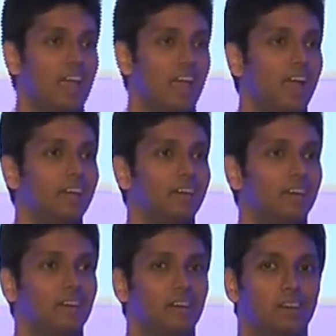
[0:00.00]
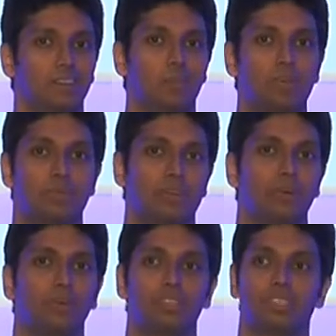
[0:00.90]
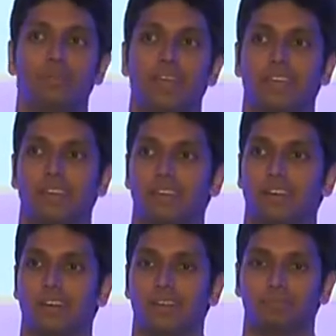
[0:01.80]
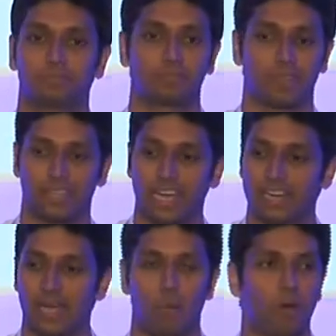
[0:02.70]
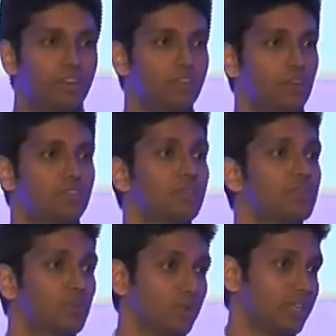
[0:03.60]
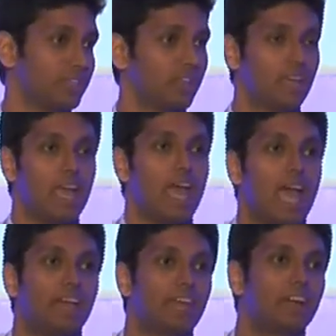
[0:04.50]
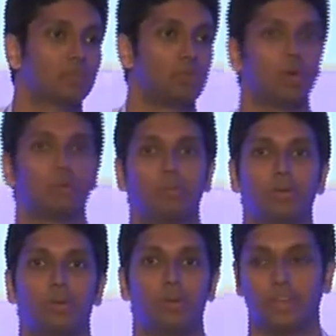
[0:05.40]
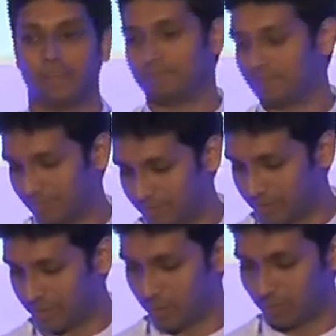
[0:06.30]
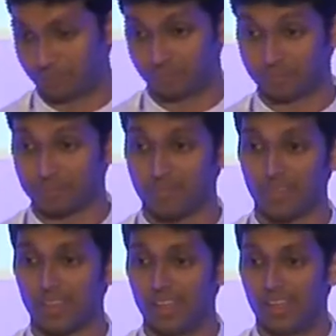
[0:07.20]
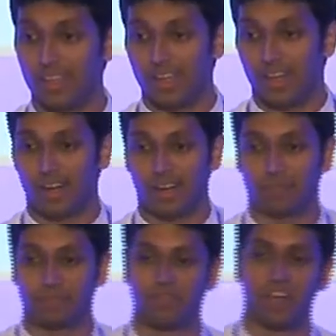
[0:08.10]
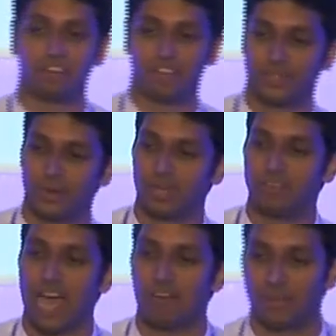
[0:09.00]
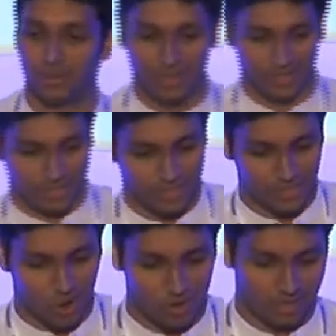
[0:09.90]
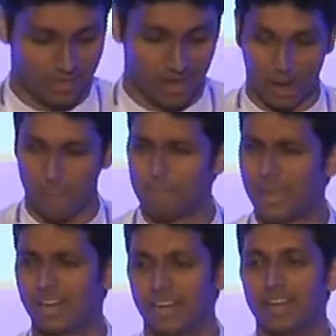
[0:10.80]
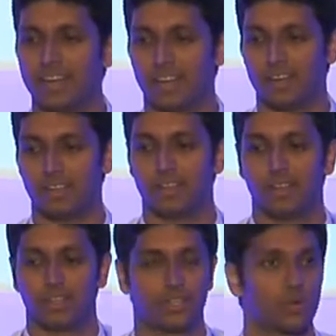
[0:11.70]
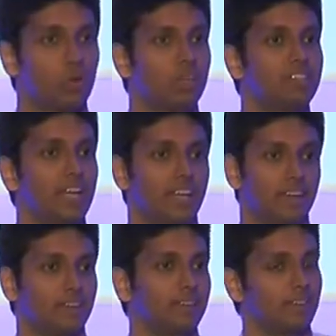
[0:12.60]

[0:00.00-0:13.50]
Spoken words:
And the best way to do this is by getting a point across through stories. And that is what we'll be doing today. So the very first story we have for you today, it's called Made in India, Stolen in China.